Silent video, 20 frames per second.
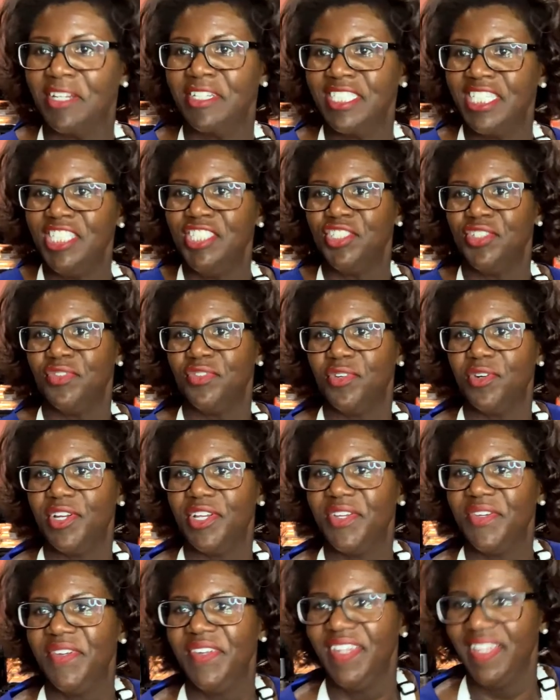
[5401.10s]
better teacher for
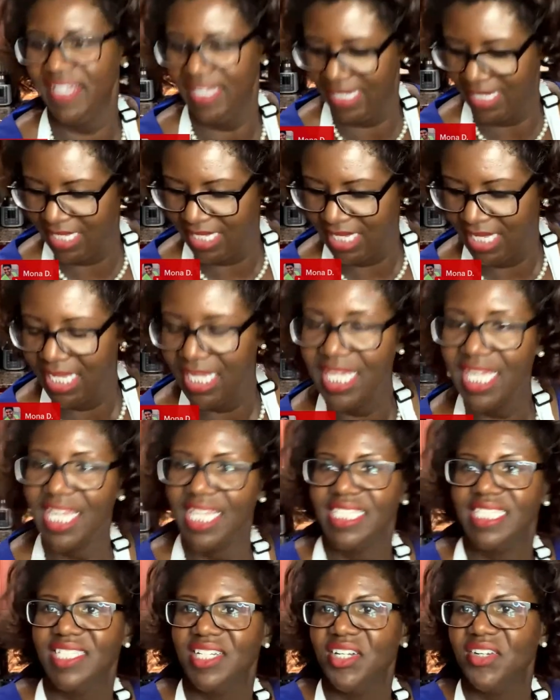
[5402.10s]
you.
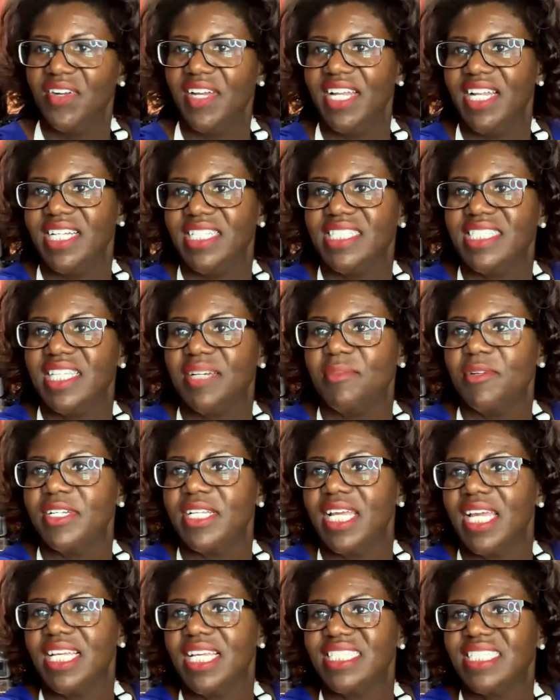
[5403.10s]
Yes, they're great on summer
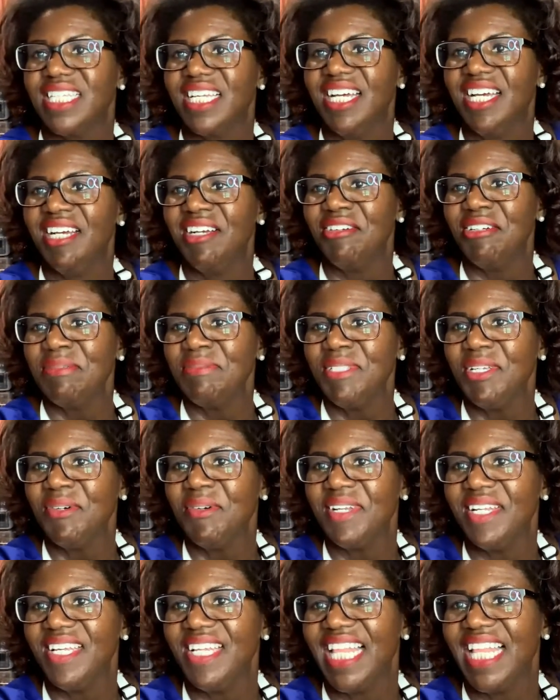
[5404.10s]
days. Crypto,
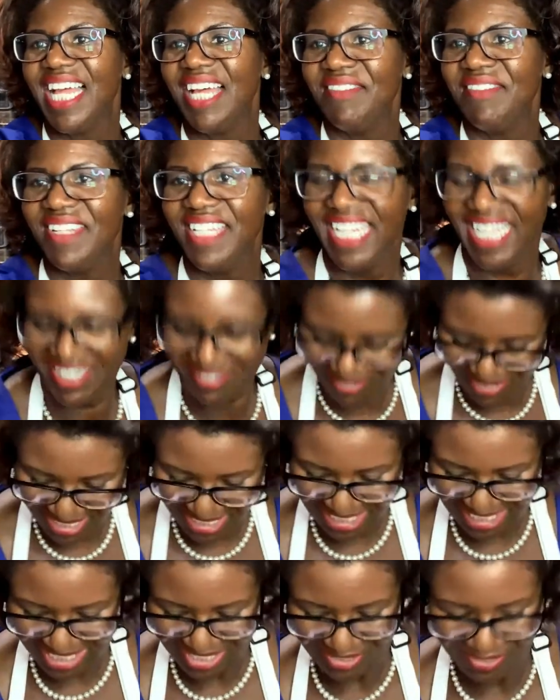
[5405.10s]
what are you laughing at? What
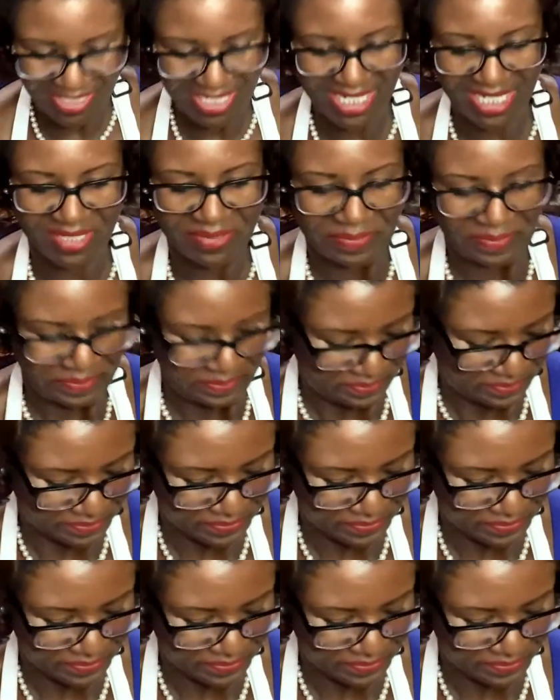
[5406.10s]
did I do now?